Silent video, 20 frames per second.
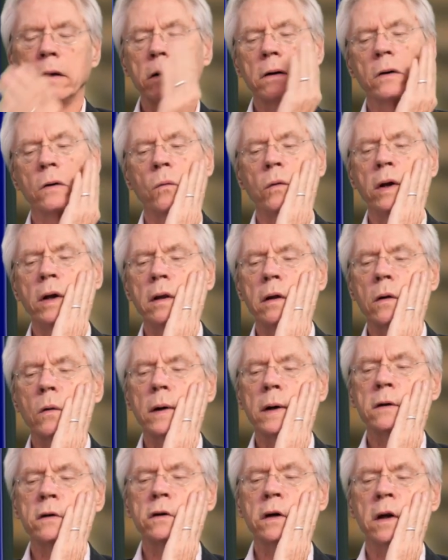You can read the
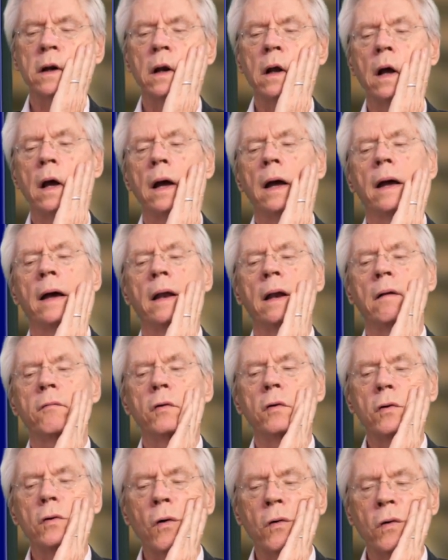question, and if you
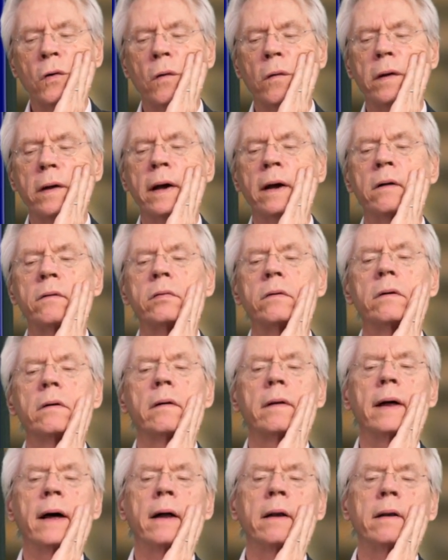don't know the answer to
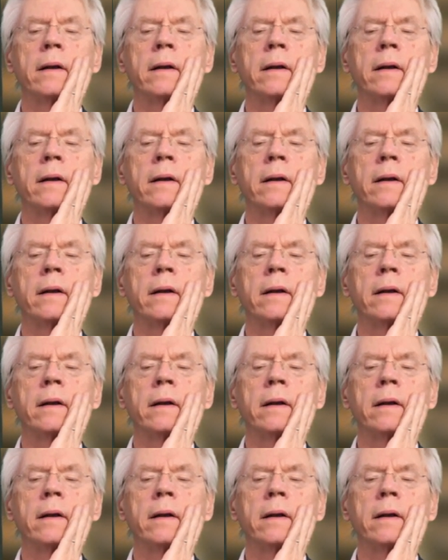that,